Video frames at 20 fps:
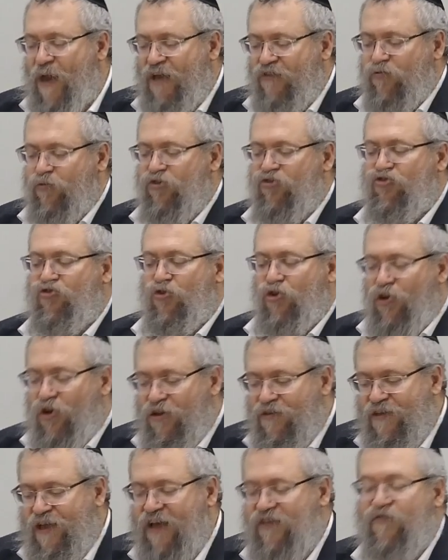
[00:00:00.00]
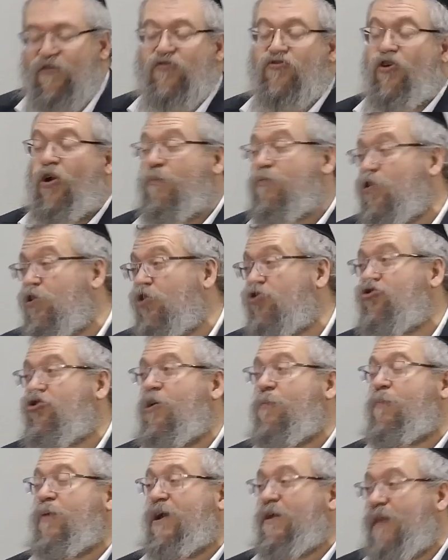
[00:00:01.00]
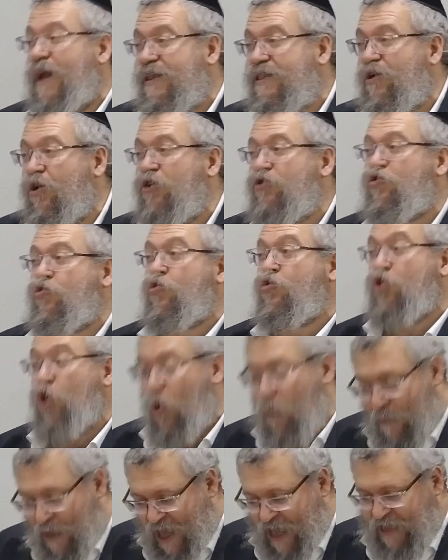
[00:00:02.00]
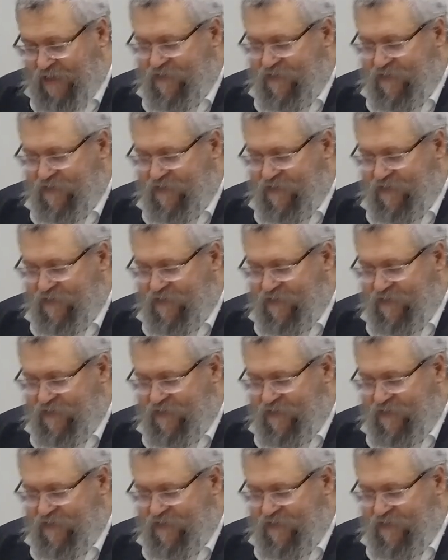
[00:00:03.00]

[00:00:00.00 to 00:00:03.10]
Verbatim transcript: That's the first stage. Two strangers get to know each other.